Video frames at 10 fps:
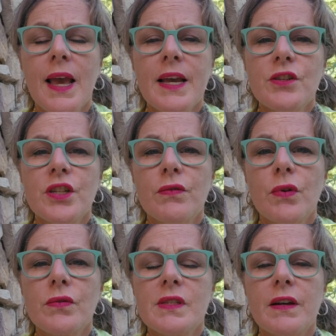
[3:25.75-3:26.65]
and she
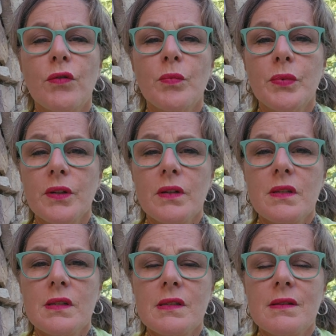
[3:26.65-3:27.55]
wrote several
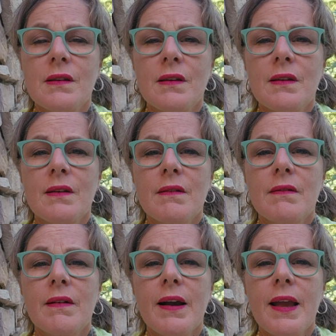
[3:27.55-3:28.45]
books.
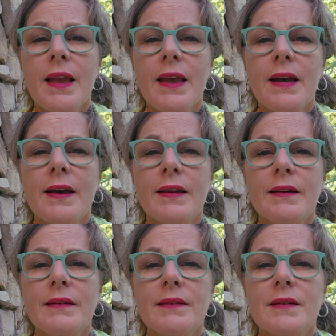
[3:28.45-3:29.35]

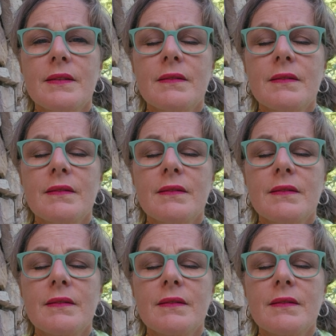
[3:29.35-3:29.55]
And